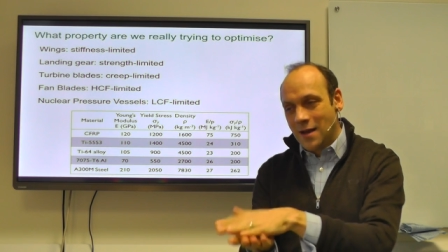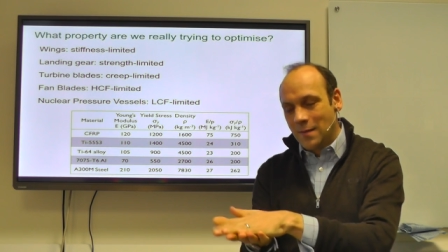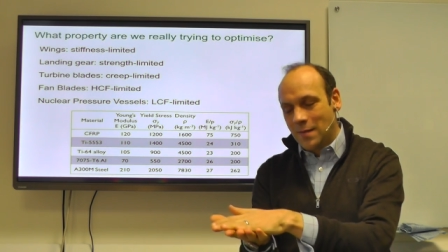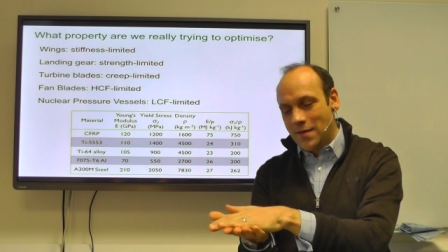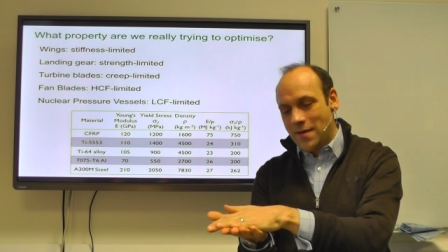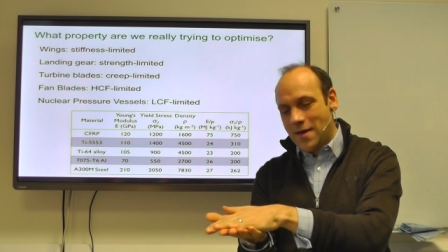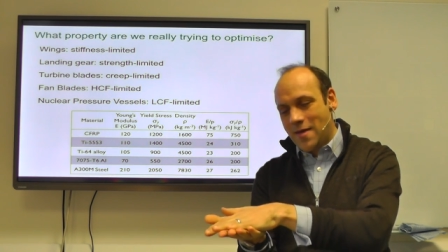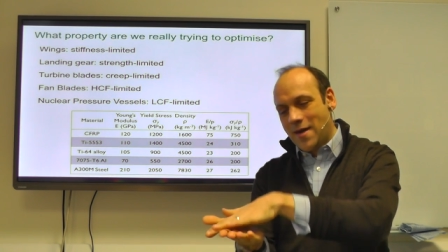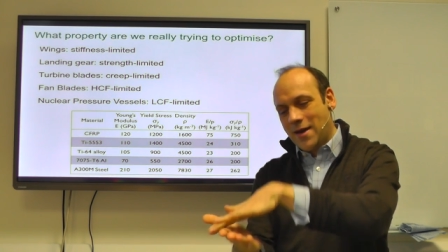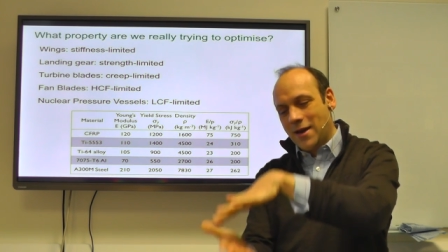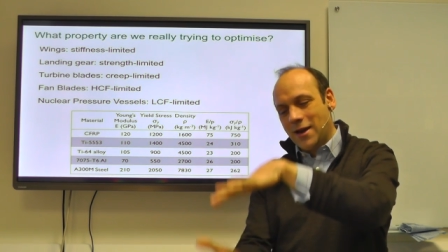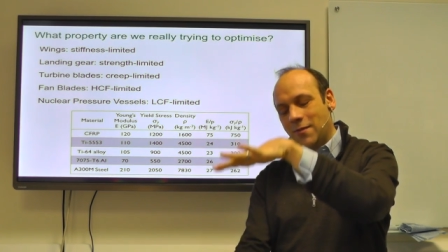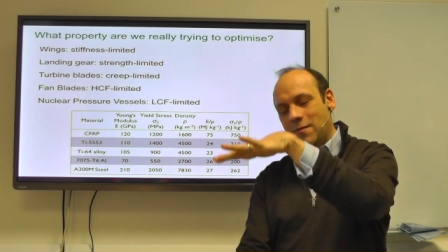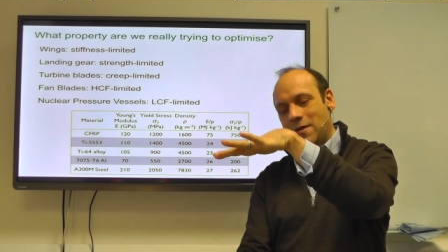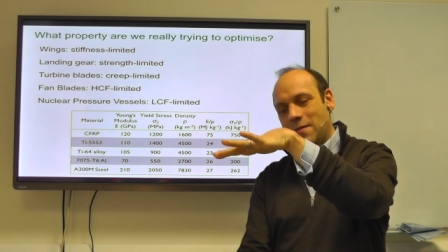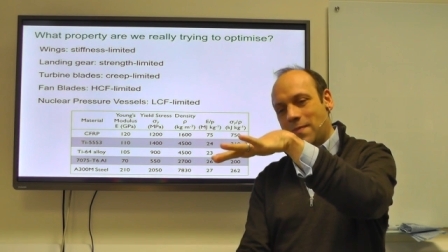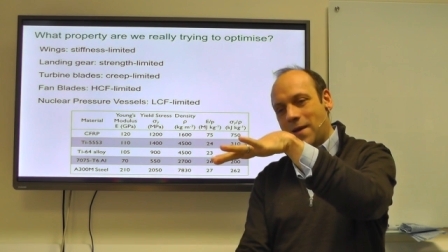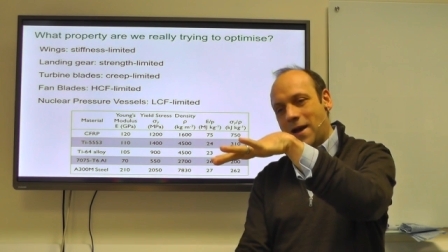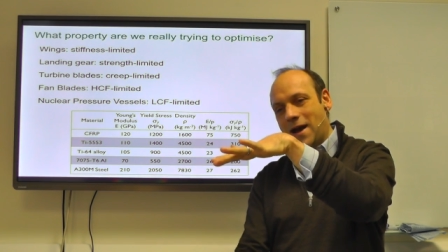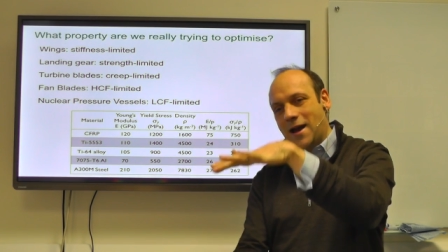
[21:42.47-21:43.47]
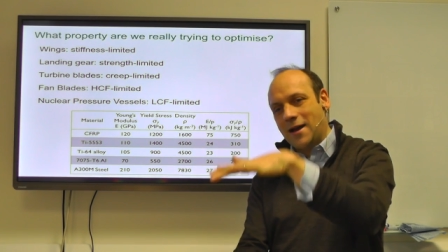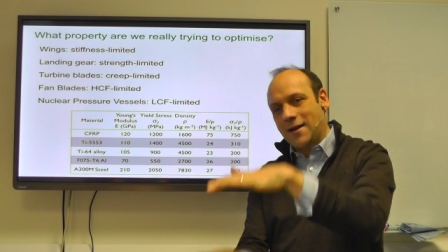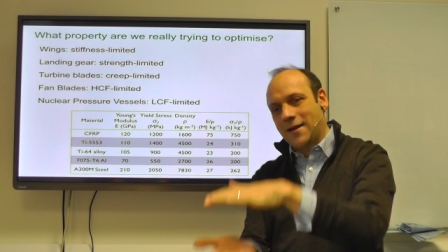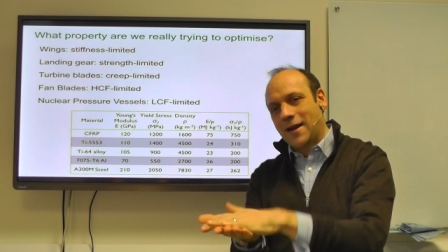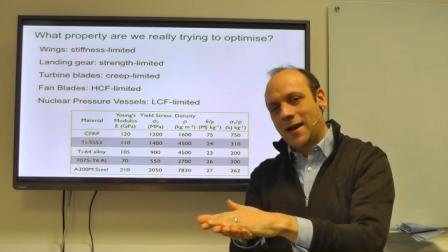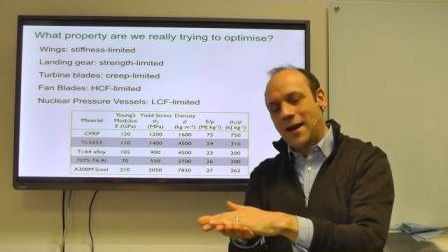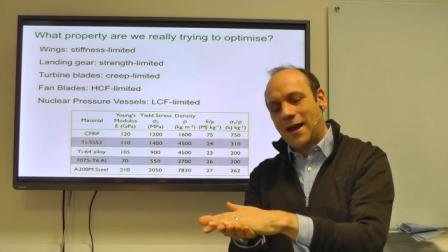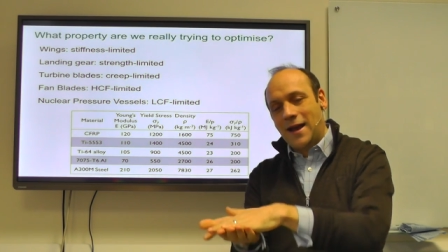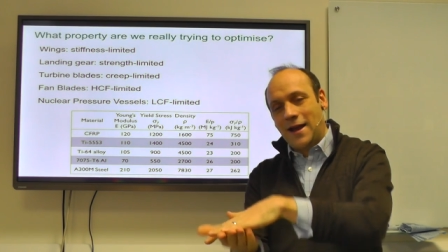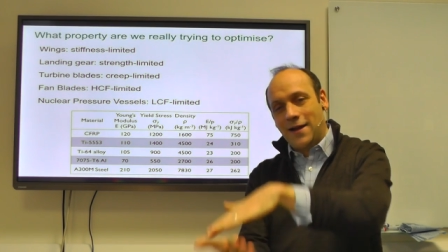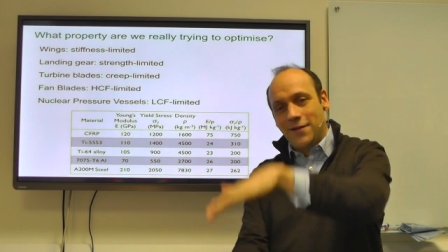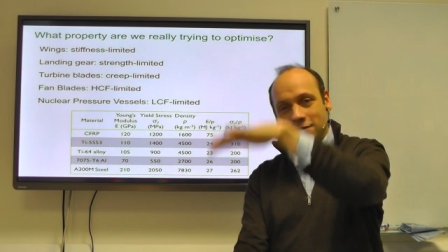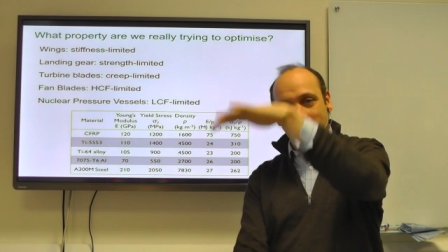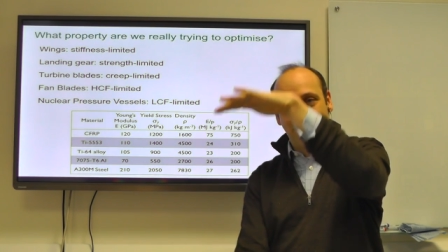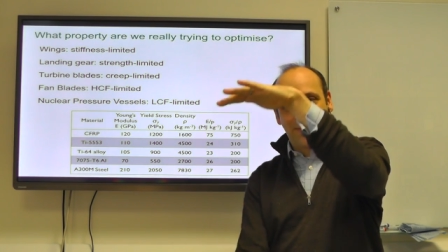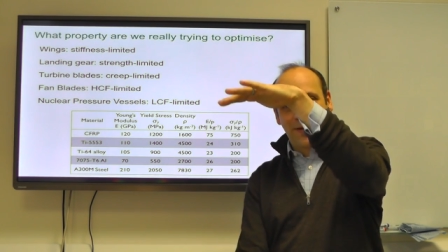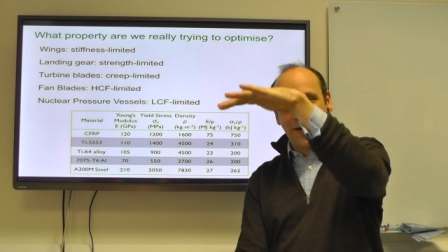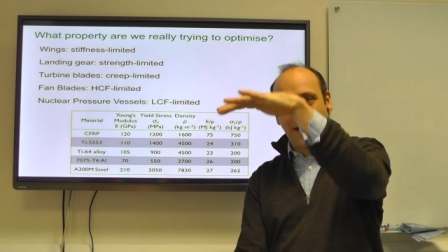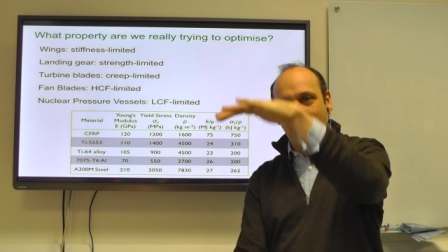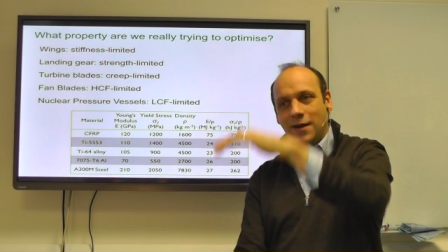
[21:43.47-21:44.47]
but they're then going to be bad out
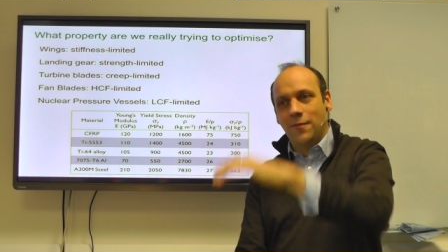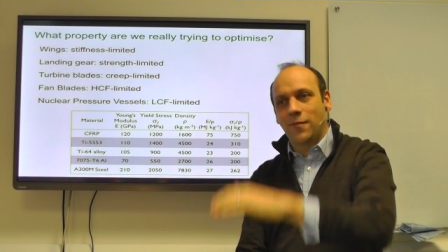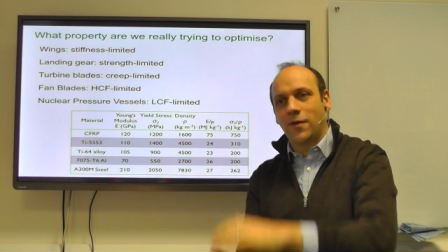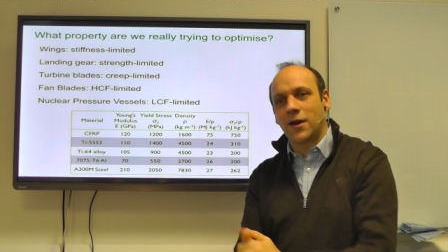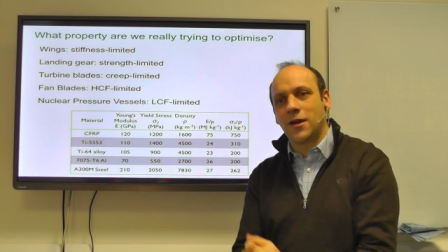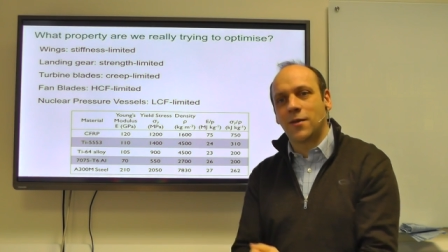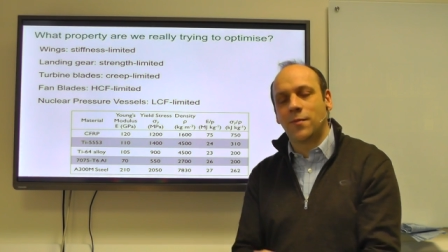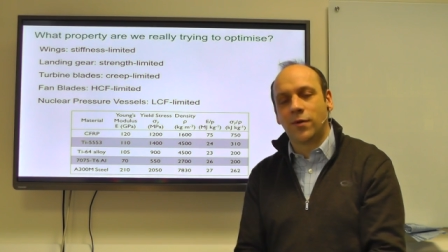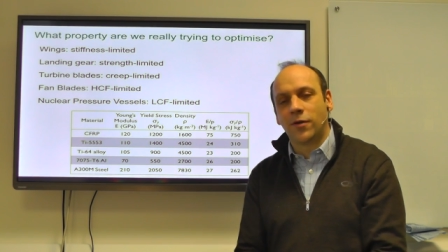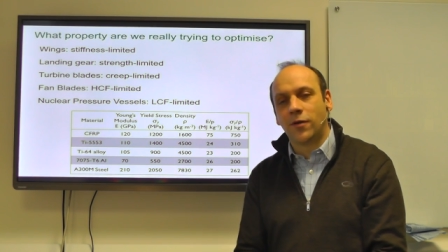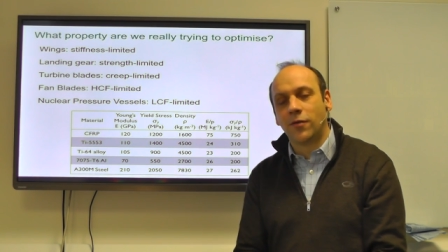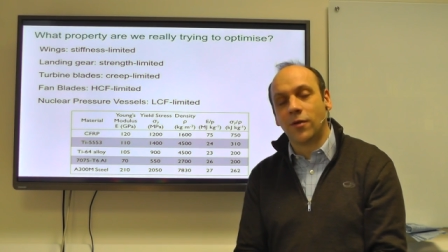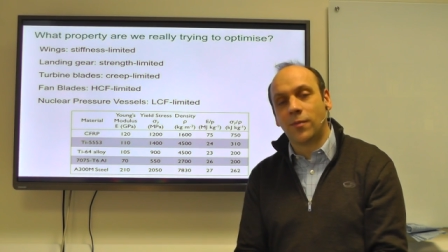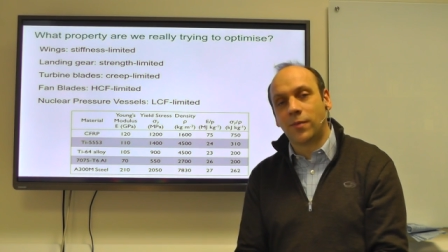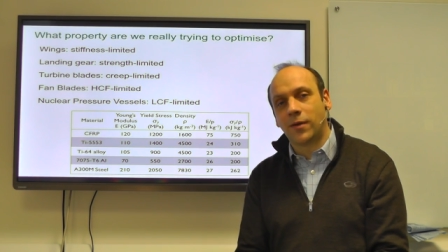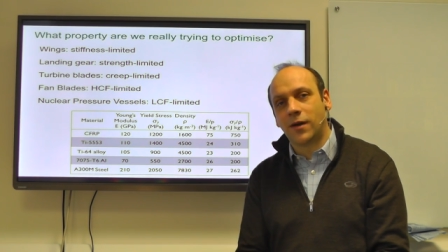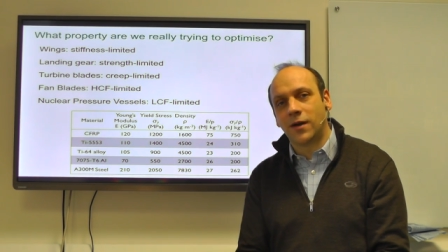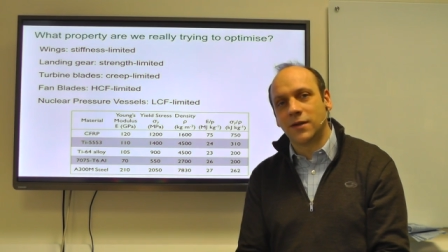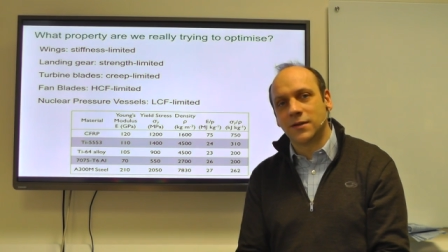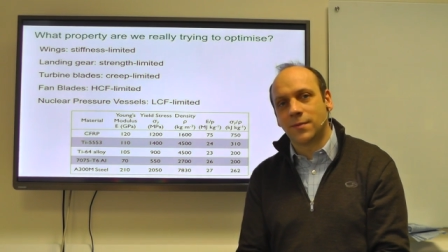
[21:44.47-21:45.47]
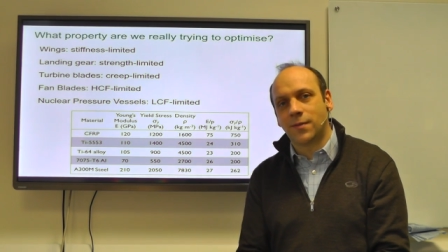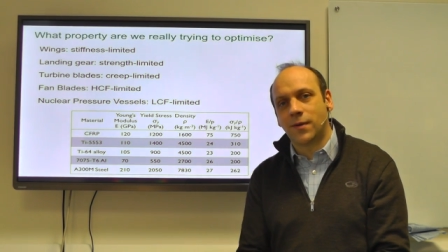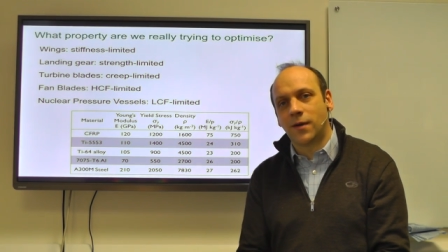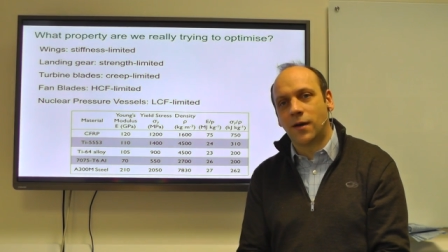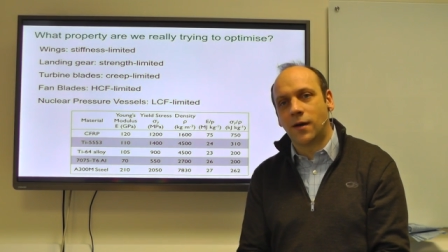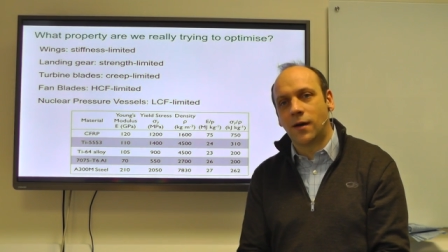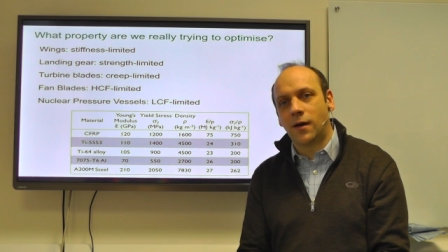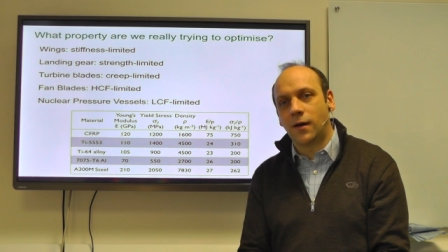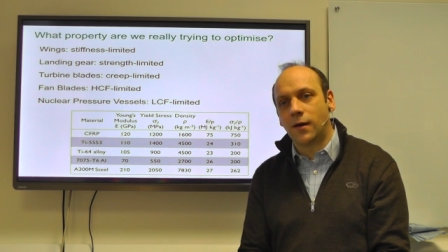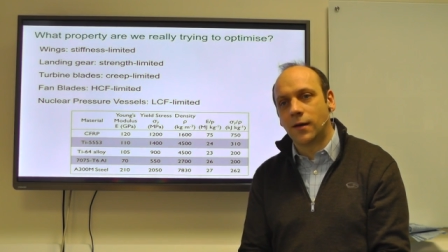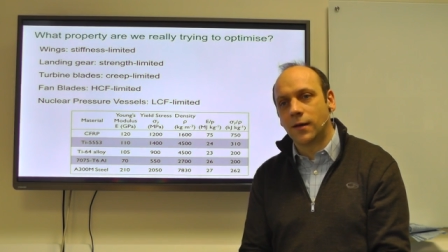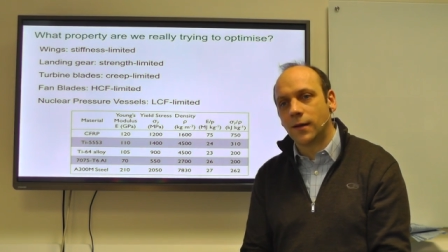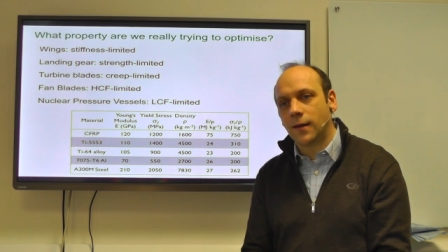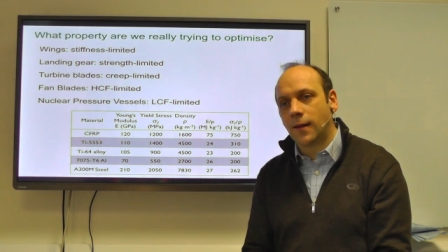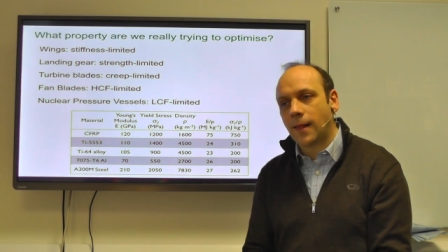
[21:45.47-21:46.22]
of plane where you pull the plies apart.